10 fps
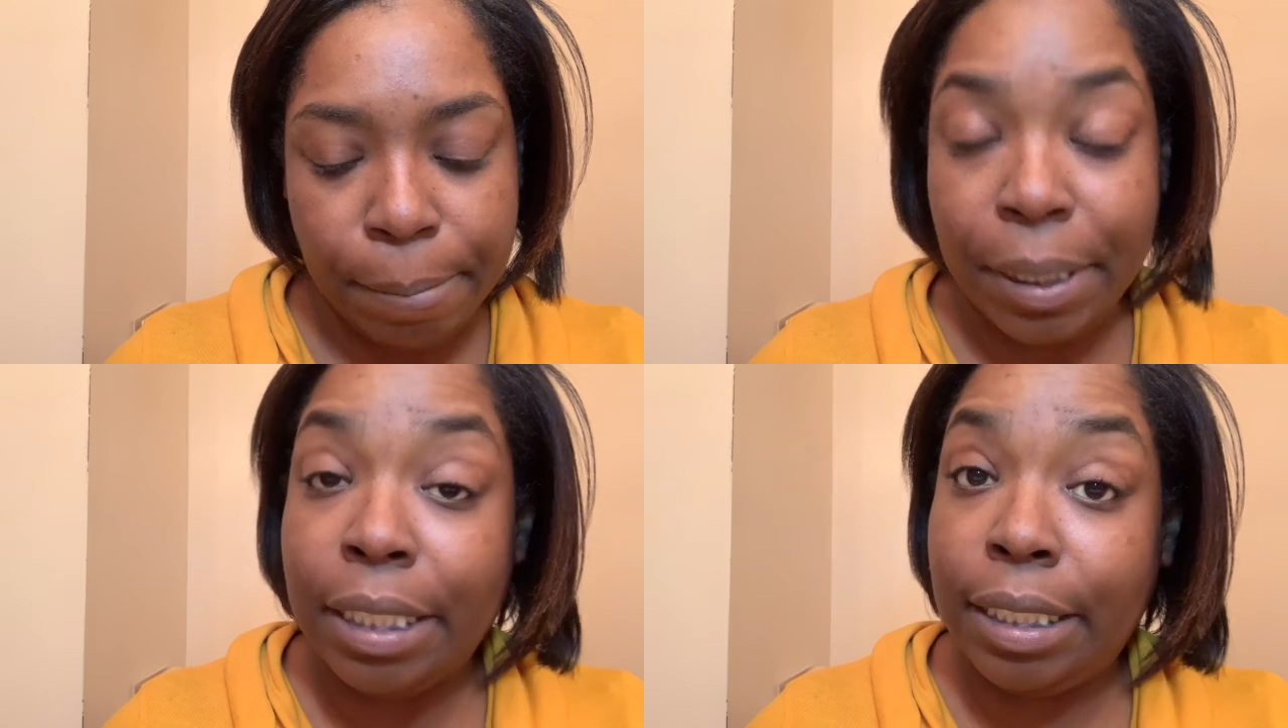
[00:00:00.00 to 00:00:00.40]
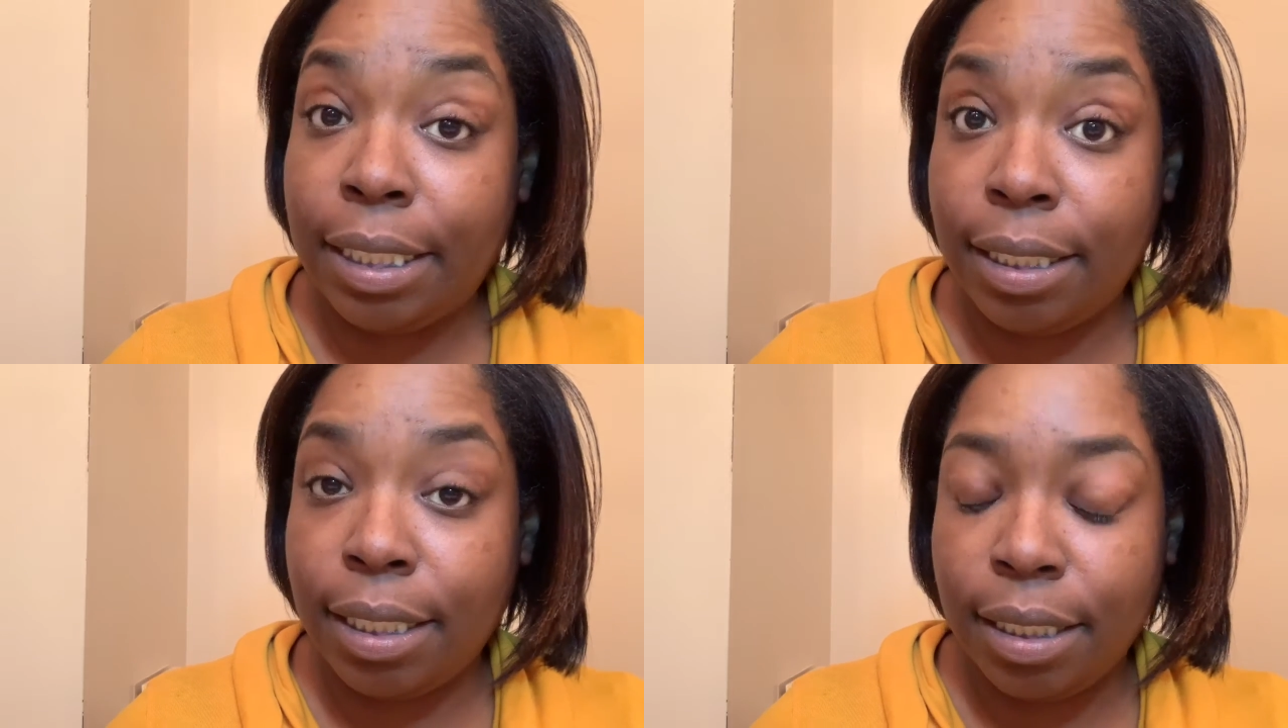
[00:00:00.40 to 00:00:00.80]

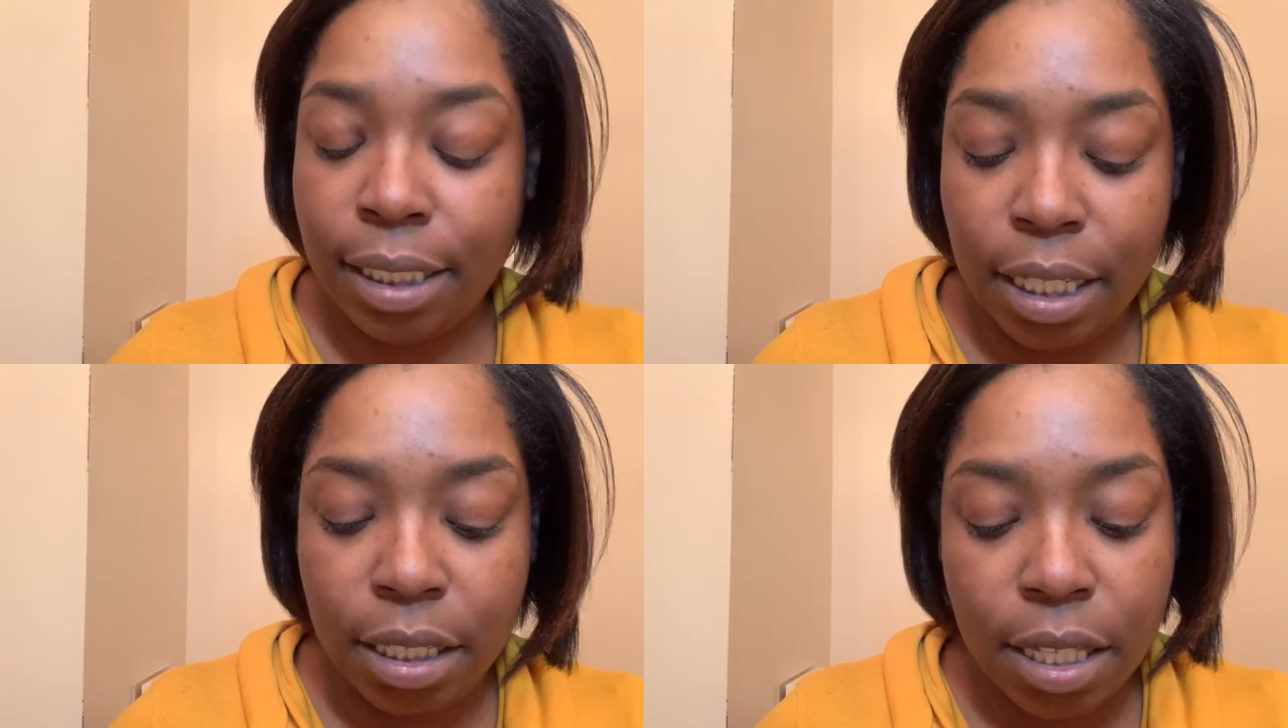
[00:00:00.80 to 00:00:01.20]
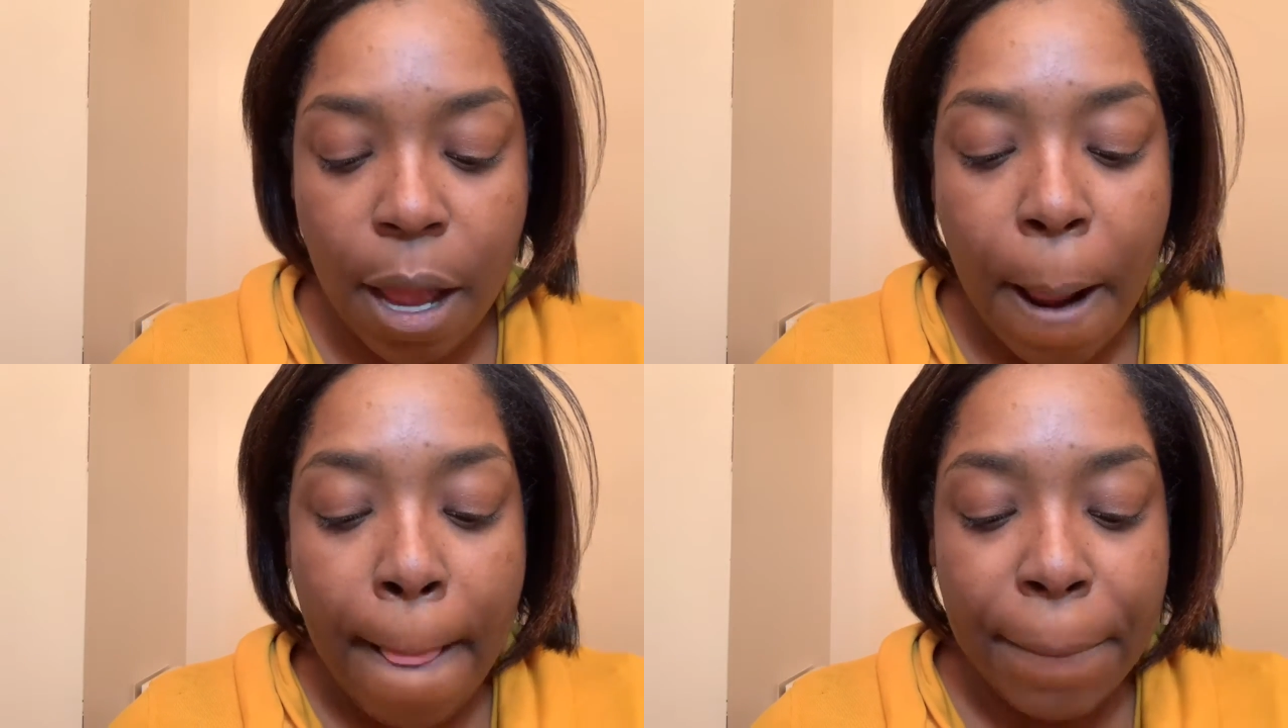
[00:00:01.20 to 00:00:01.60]
consistencies.
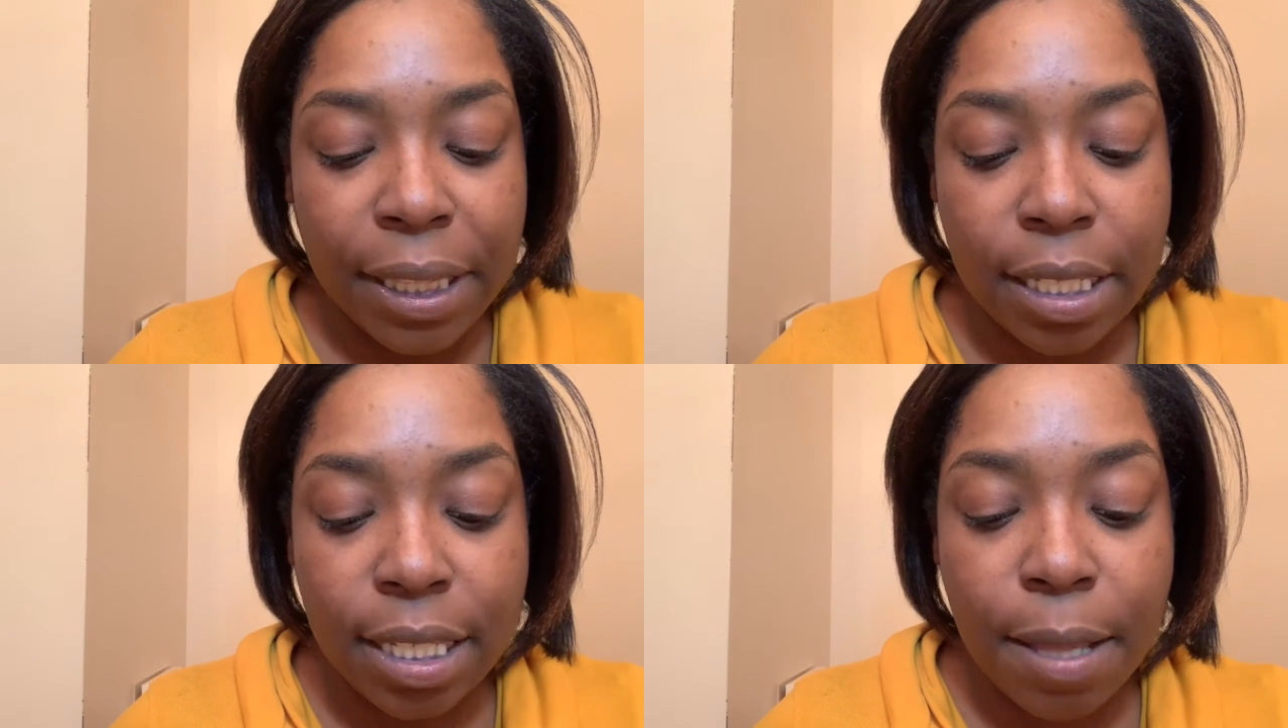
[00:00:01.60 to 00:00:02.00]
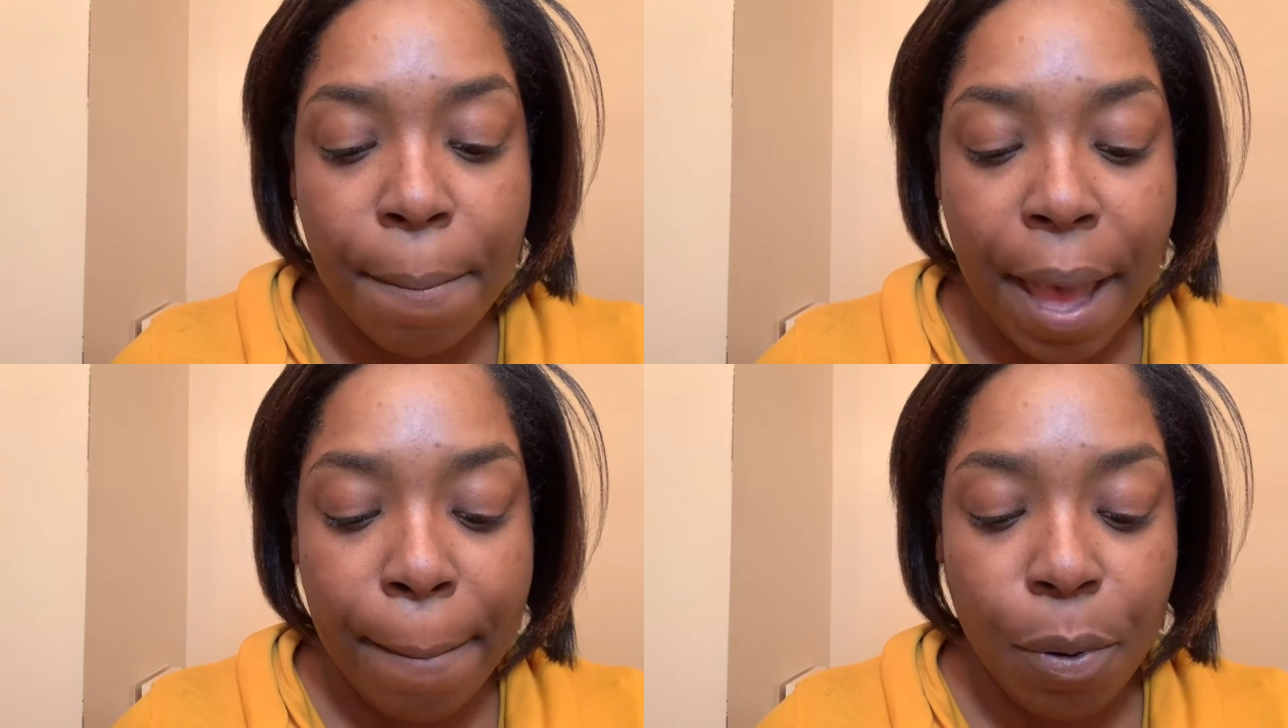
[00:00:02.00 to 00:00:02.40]
But this is the
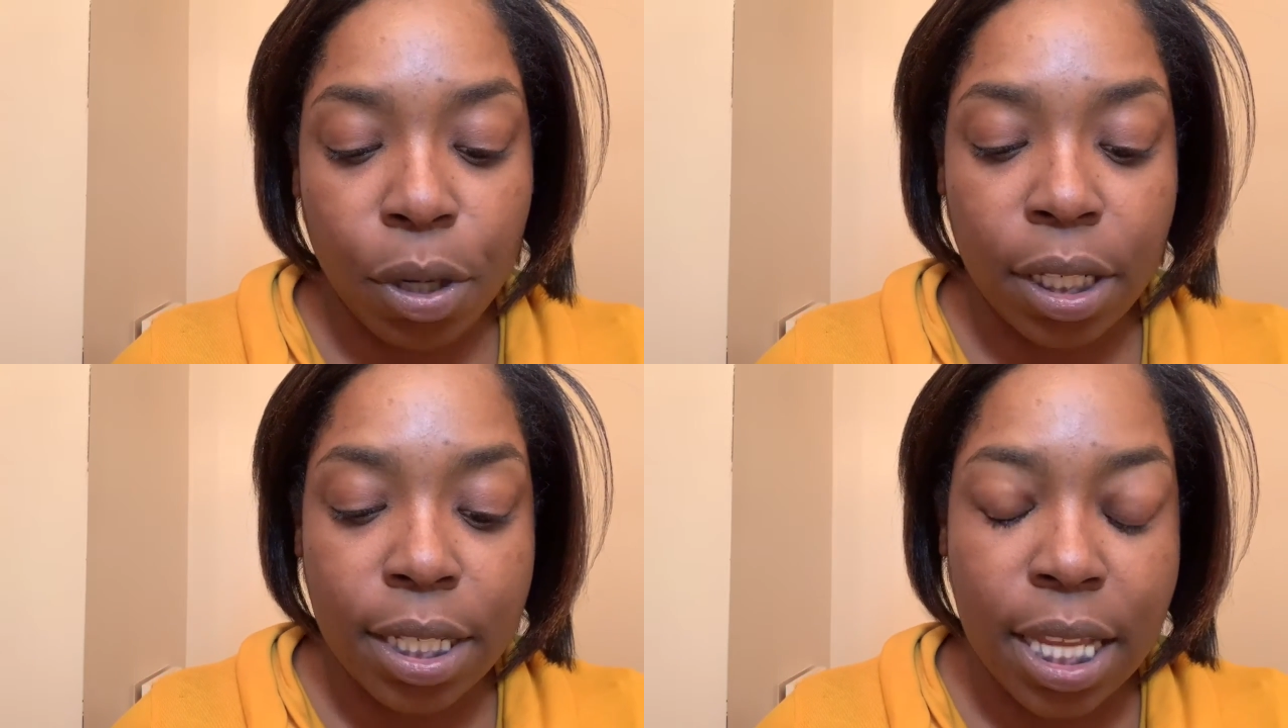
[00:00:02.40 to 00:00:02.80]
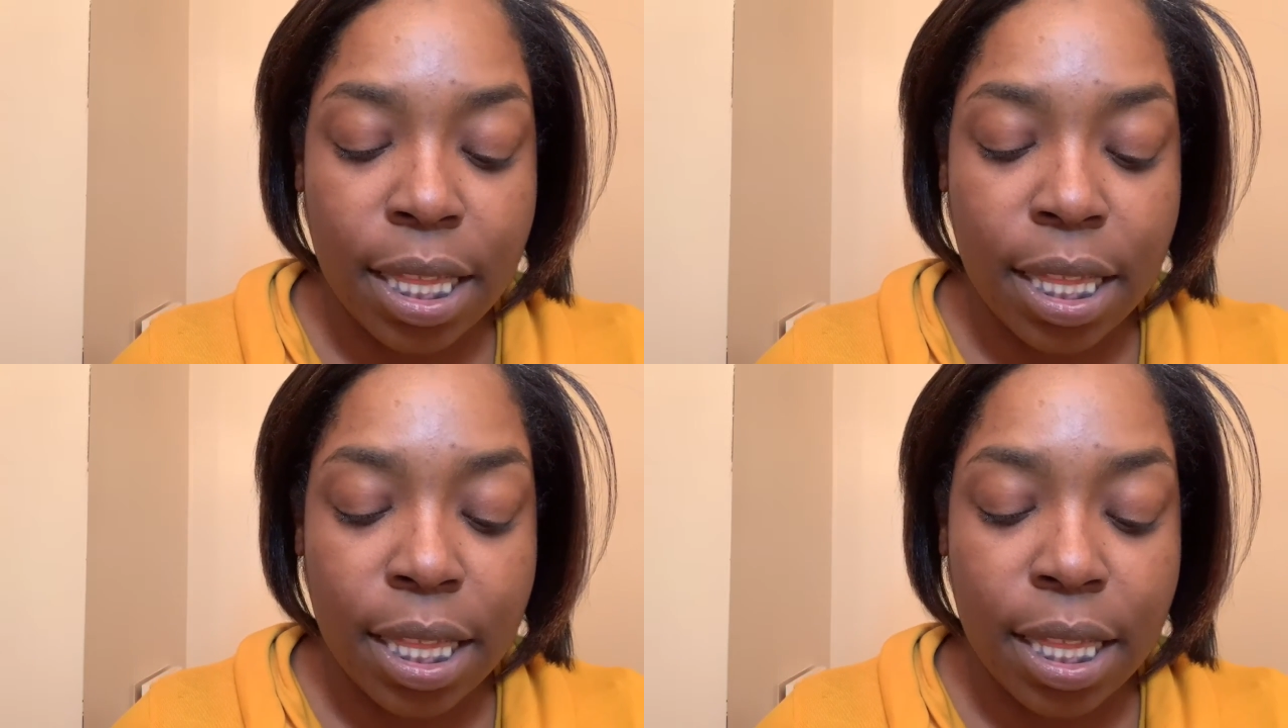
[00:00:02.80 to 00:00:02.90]
matte poreless,